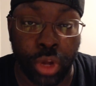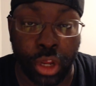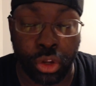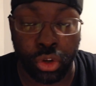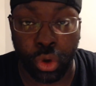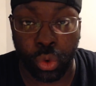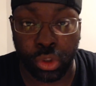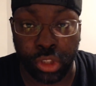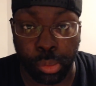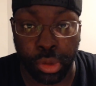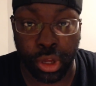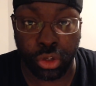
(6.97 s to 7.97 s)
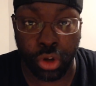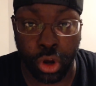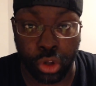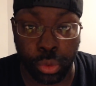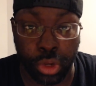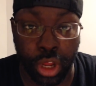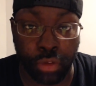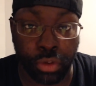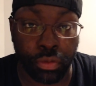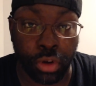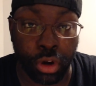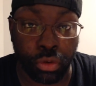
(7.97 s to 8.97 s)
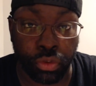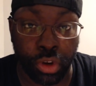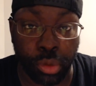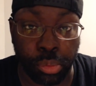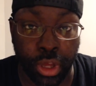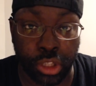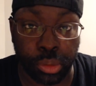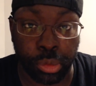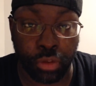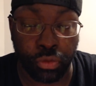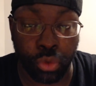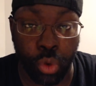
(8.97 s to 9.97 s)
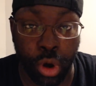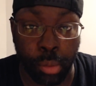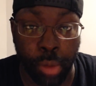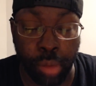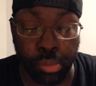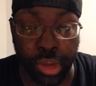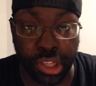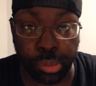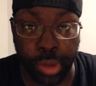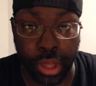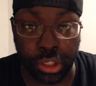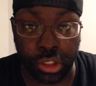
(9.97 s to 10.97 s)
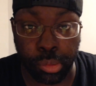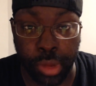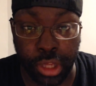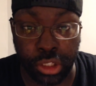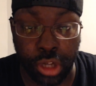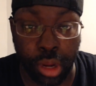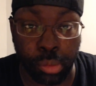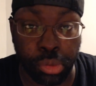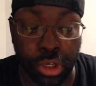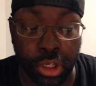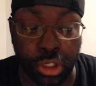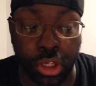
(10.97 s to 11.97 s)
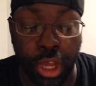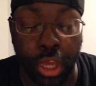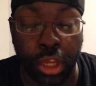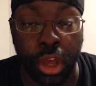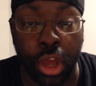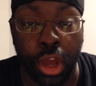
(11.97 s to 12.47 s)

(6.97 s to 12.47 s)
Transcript: Now, you know it's at Pick Dawgz. We love giving our free picks, but if you want my best bets, the best that I'm putting in today,